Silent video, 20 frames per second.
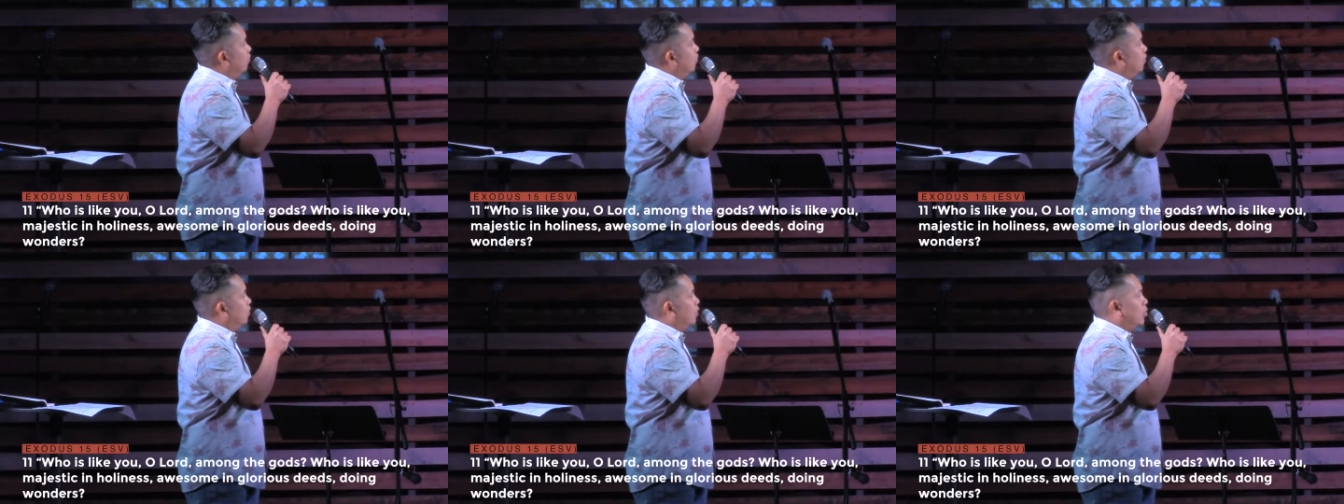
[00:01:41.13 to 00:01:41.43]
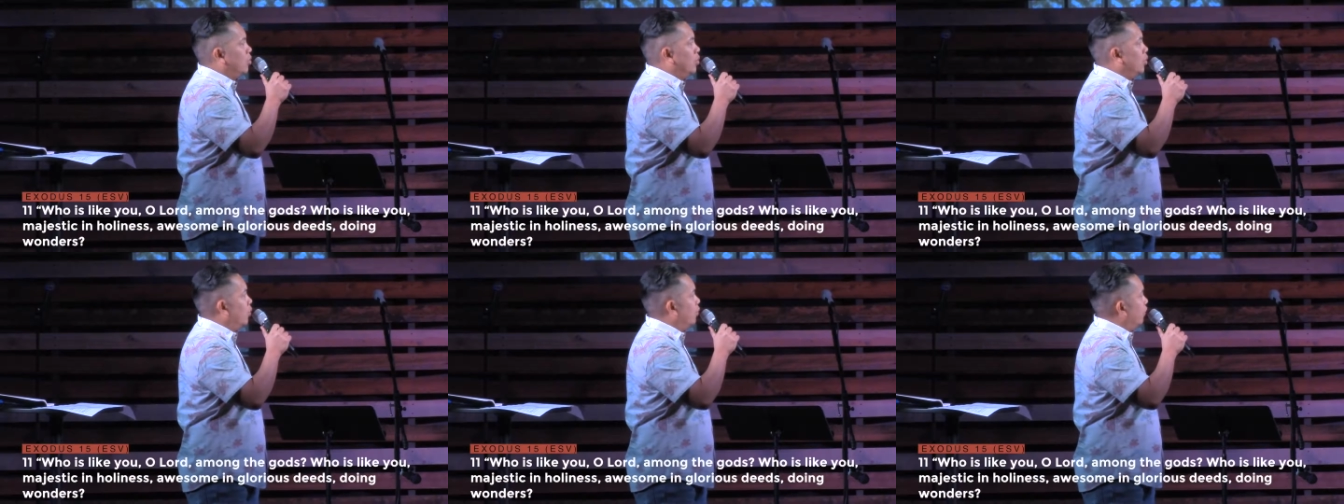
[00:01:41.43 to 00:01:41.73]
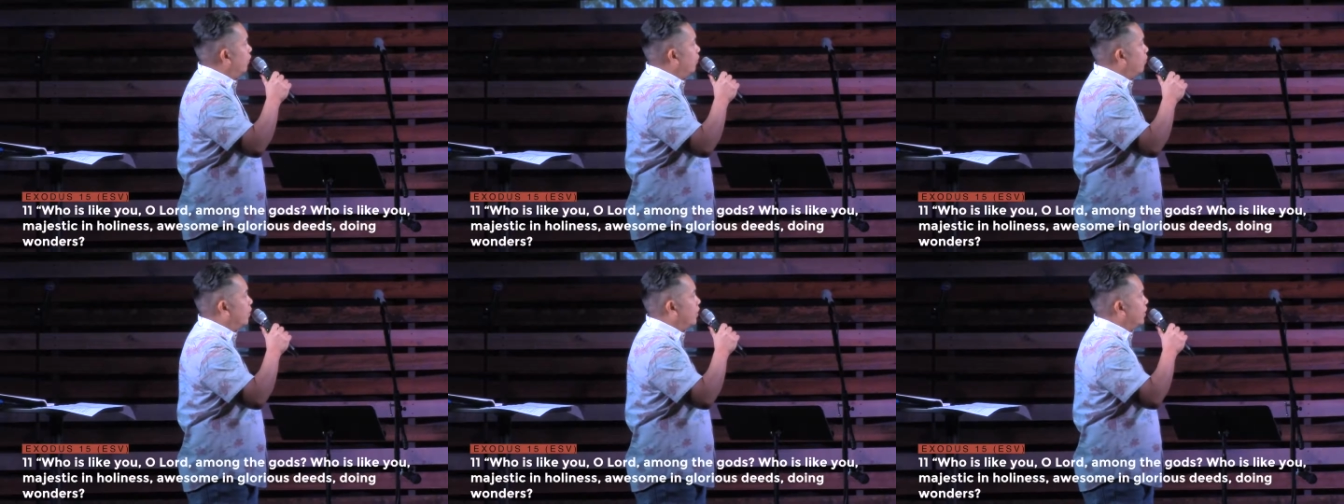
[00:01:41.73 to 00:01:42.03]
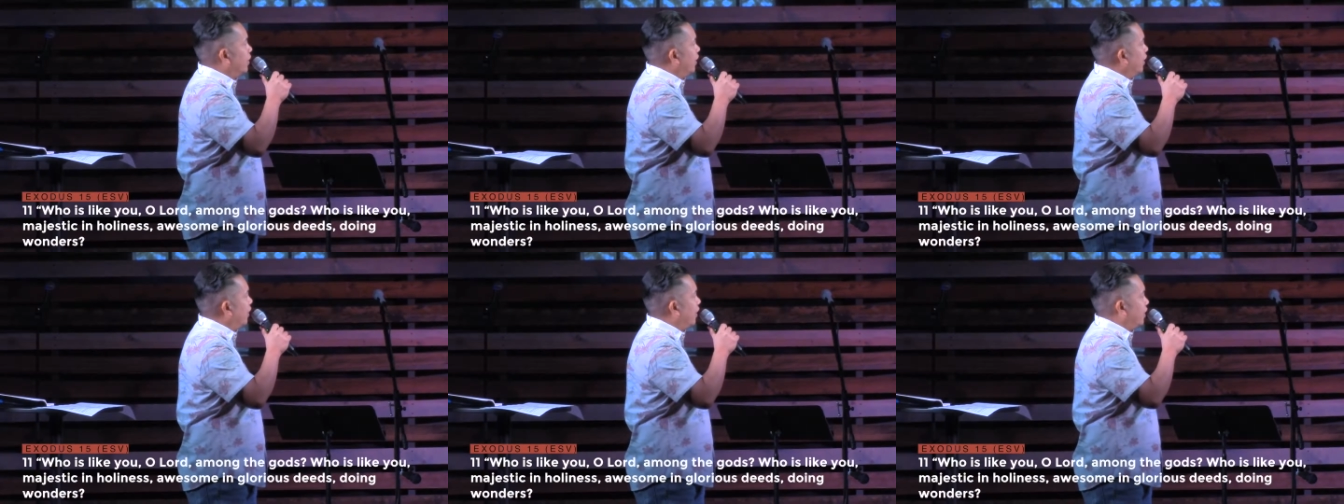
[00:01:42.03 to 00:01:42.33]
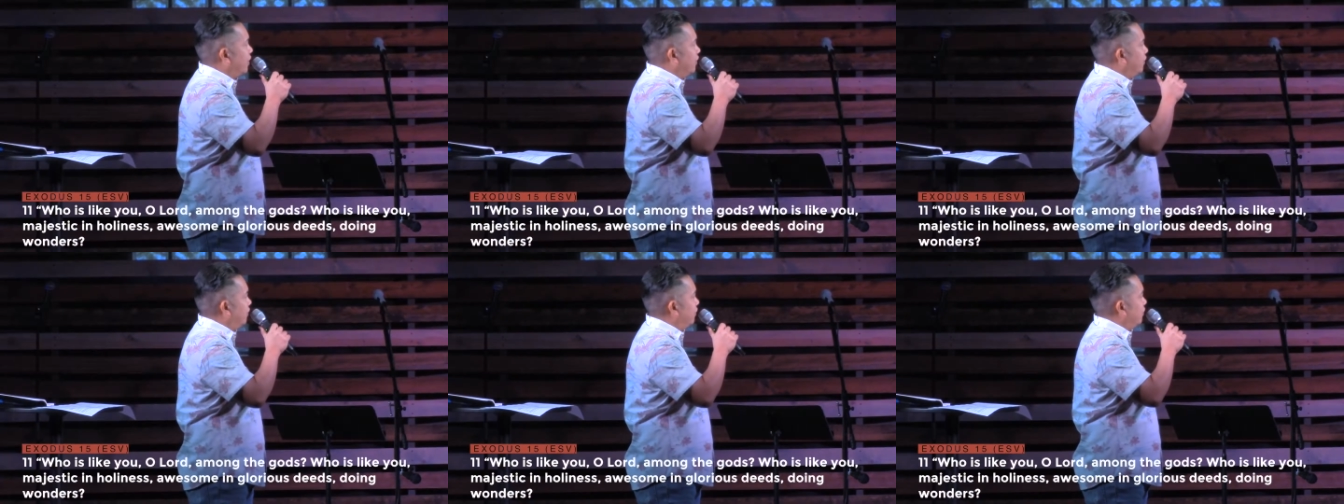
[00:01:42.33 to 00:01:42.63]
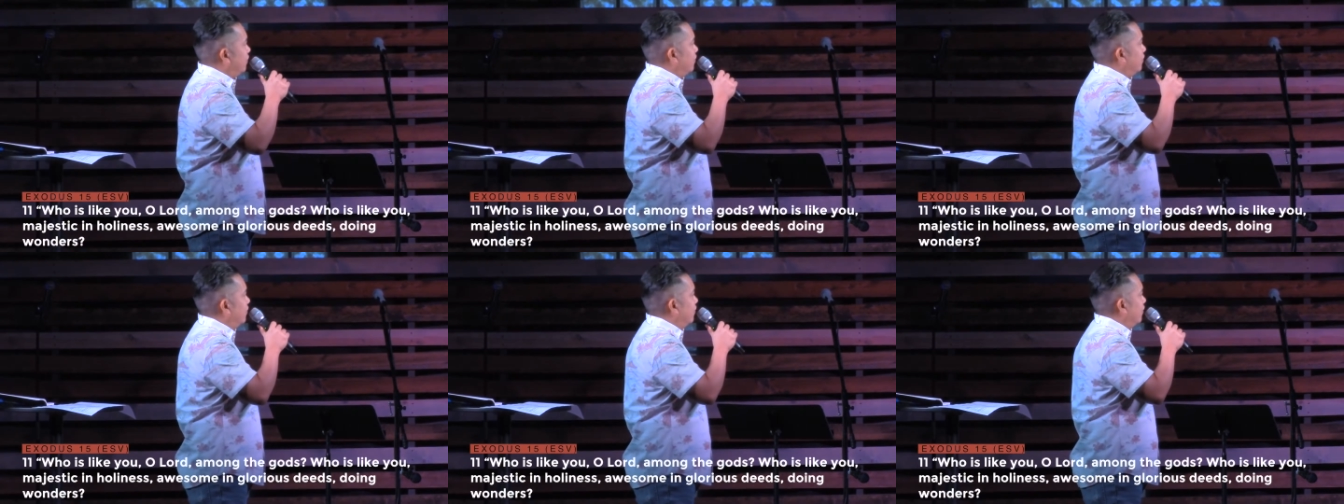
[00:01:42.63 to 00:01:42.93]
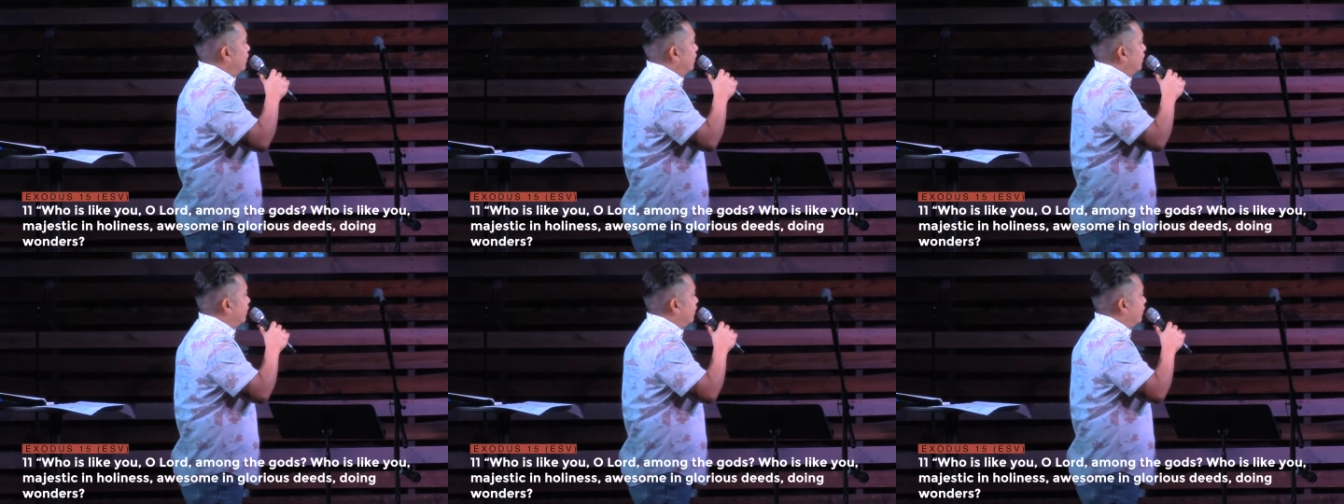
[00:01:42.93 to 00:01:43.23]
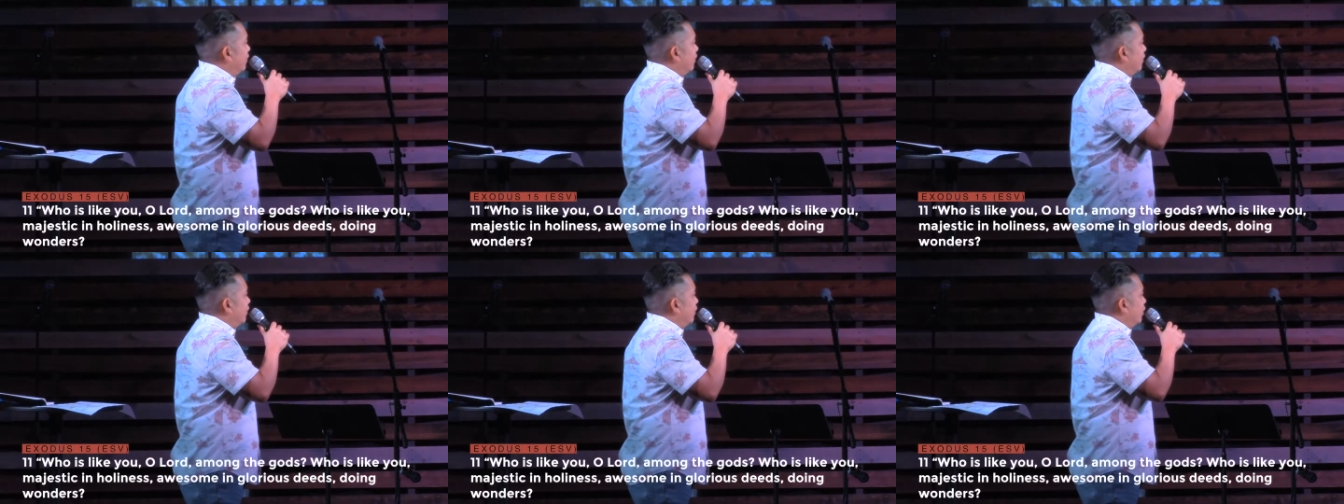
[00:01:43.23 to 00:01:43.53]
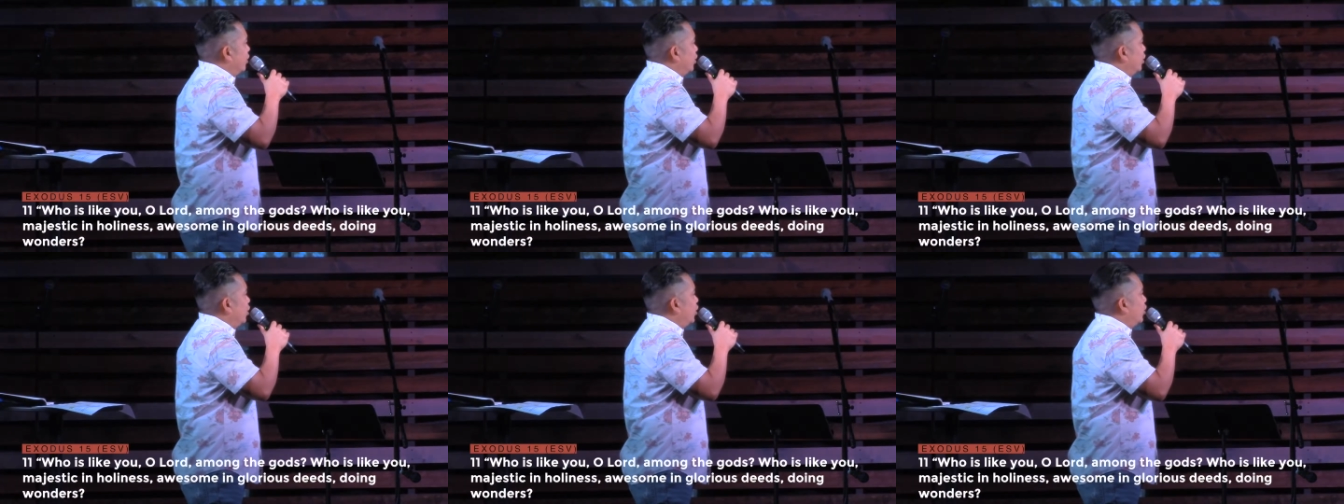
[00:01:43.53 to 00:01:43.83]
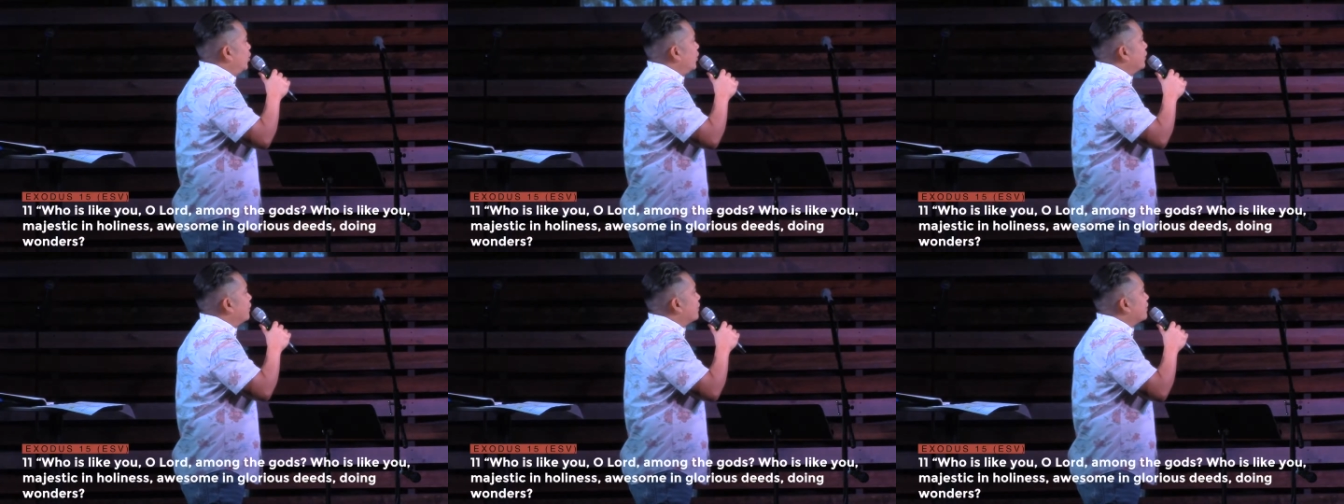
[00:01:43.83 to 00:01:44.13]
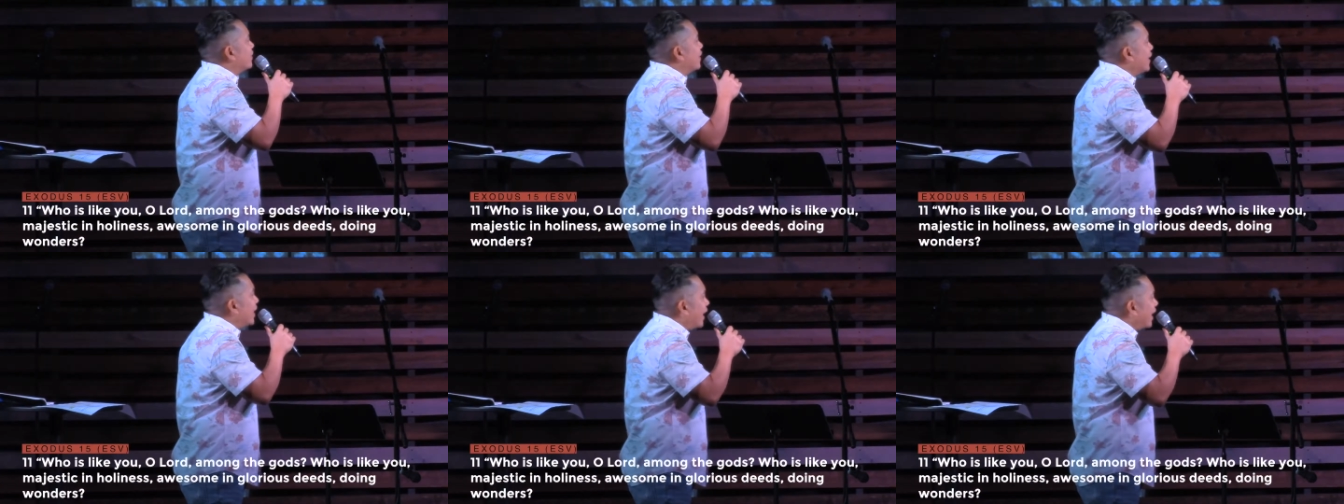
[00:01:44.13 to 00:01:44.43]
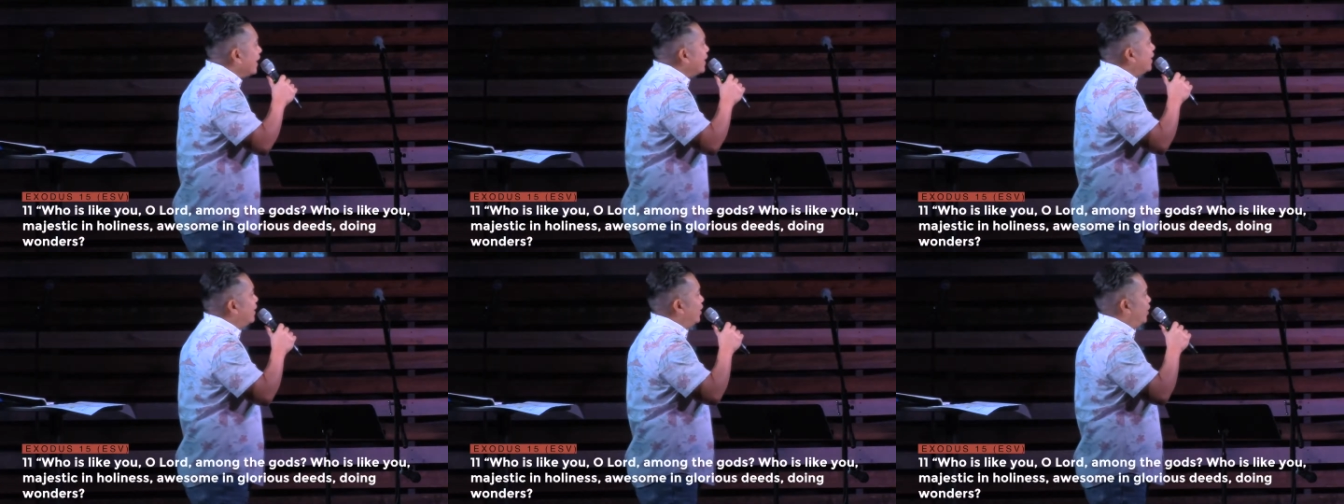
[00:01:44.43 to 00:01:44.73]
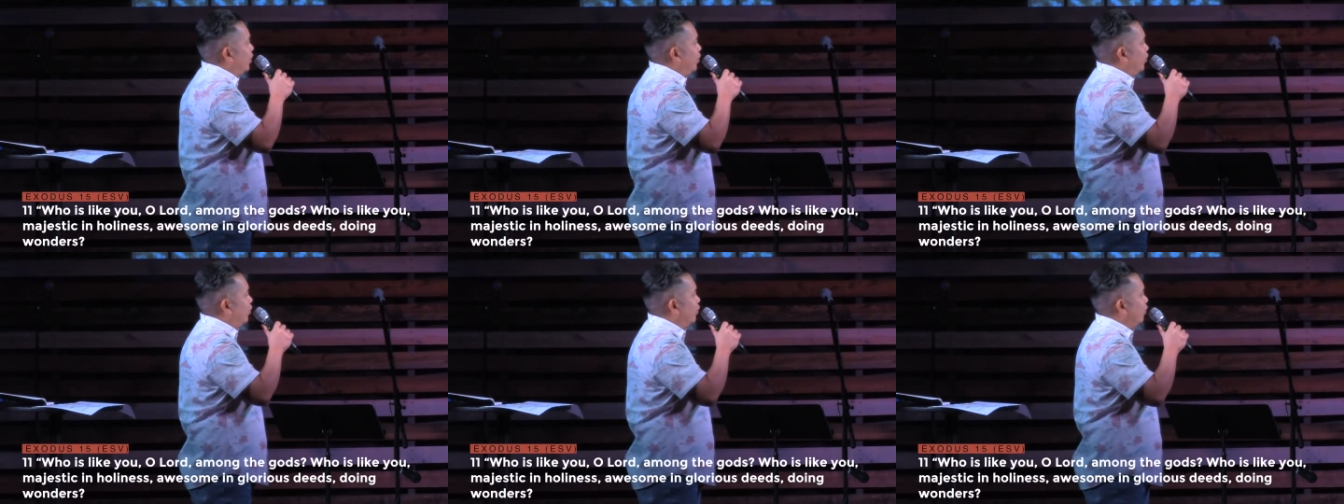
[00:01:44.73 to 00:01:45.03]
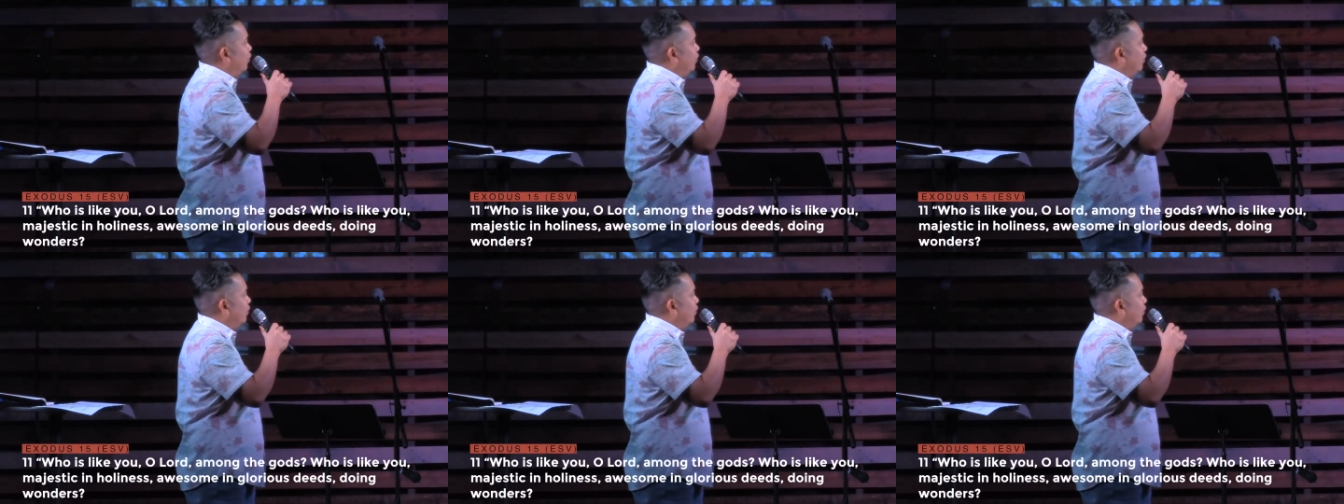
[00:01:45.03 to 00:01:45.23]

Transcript: O Lord, among the gods? Who is like you,